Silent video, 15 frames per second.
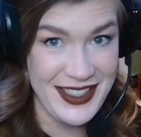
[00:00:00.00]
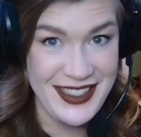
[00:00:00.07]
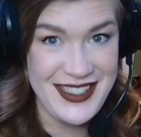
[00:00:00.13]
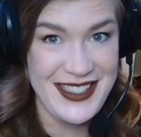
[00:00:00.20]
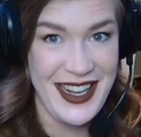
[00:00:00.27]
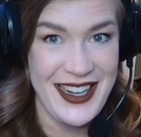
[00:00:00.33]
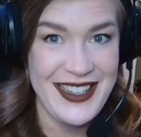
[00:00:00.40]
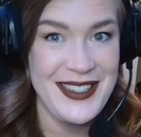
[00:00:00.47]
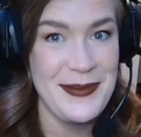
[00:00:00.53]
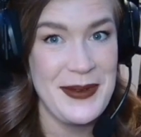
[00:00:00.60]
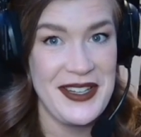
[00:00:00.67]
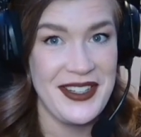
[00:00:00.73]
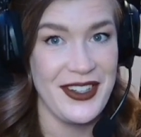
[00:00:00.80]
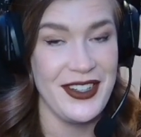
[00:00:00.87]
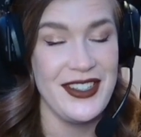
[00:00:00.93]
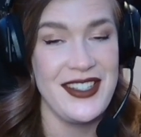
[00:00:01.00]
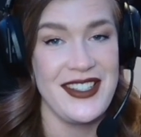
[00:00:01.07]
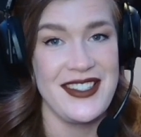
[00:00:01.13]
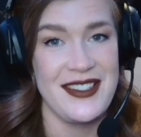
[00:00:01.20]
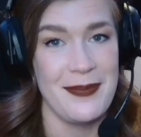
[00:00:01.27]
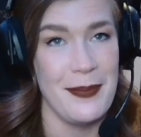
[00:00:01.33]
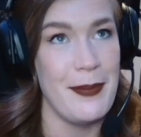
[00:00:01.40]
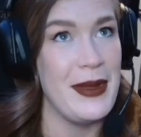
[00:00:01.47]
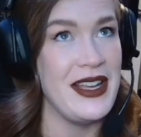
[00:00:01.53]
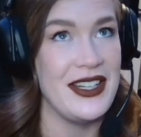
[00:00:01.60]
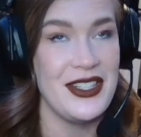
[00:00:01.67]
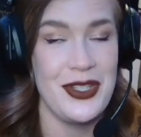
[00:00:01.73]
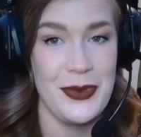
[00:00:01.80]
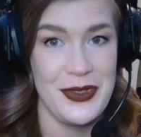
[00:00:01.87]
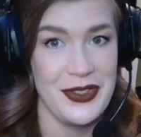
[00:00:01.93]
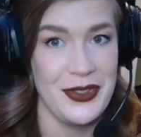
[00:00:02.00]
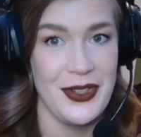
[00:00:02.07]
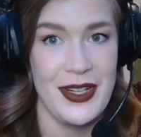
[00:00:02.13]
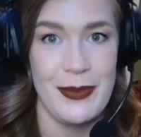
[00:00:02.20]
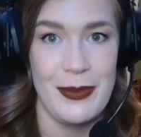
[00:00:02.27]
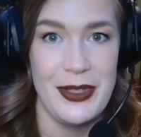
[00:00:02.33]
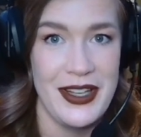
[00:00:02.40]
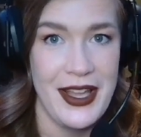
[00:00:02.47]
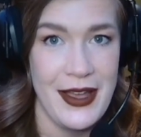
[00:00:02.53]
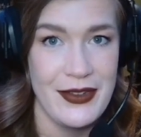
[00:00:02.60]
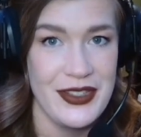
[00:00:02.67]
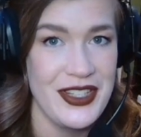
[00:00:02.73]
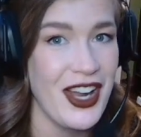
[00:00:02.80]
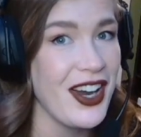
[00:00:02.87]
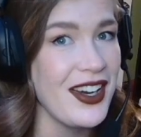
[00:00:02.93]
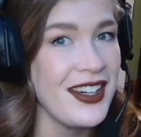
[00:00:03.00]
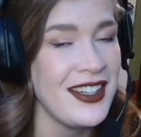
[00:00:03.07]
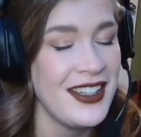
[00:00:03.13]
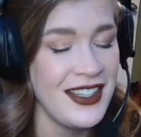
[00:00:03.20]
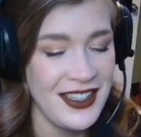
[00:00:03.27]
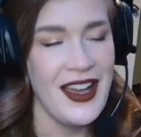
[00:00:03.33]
excited to meet her because man, she was incredible in Avatar.